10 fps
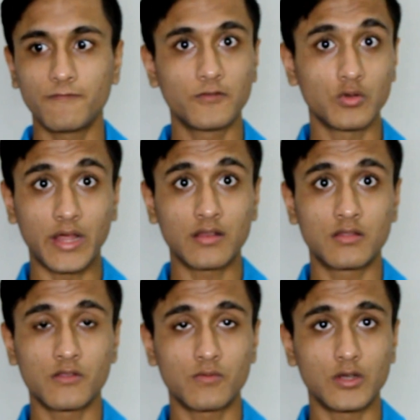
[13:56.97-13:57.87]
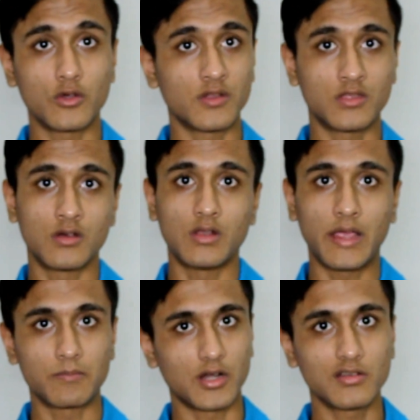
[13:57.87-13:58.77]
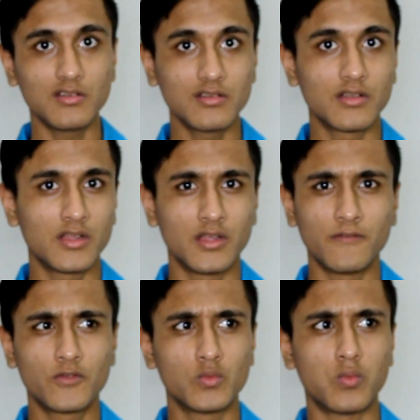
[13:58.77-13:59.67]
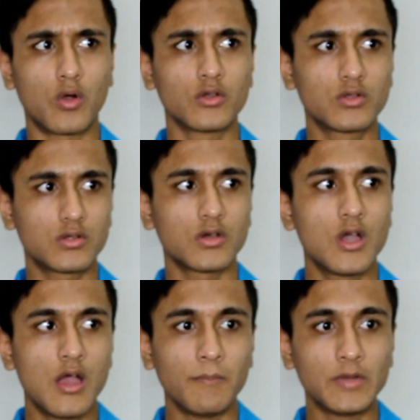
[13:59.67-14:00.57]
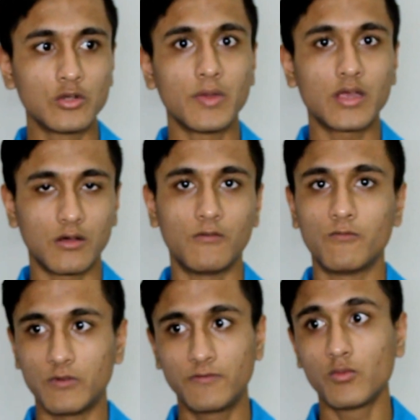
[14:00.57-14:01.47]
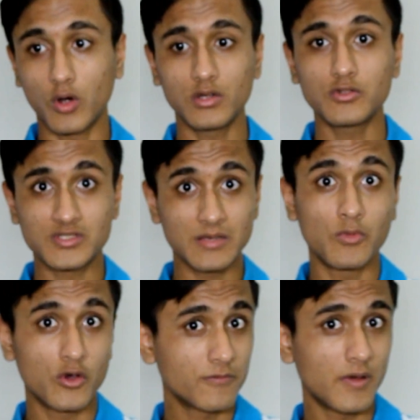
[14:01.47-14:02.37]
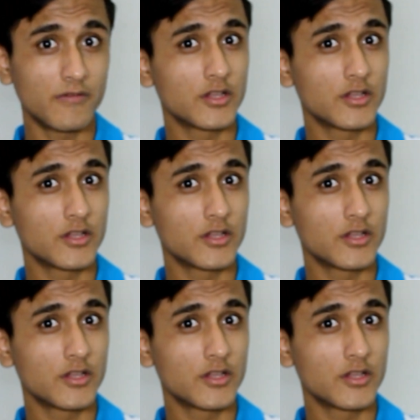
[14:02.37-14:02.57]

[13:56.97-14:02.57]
If you liked this video, hit the like button. If you want me to make if you want to see more of